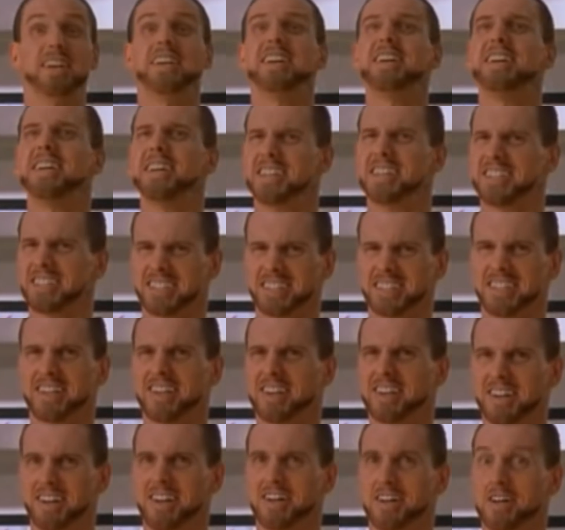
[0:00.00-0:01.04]

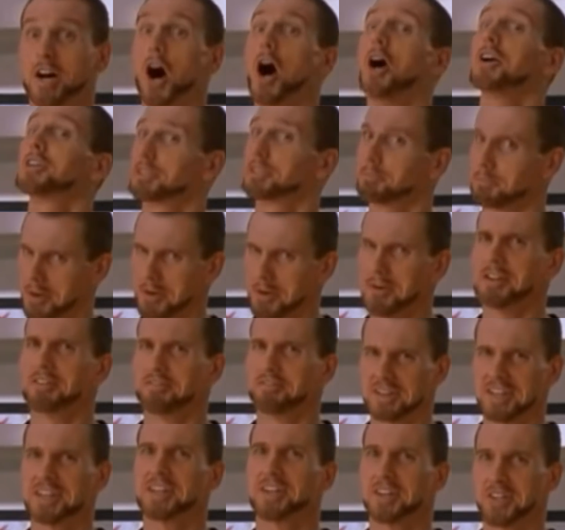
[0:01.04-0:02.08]
These are
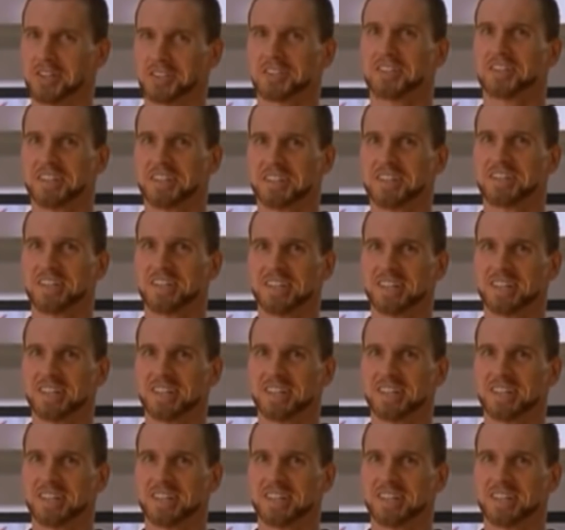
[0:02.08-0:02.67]
spirit fingers.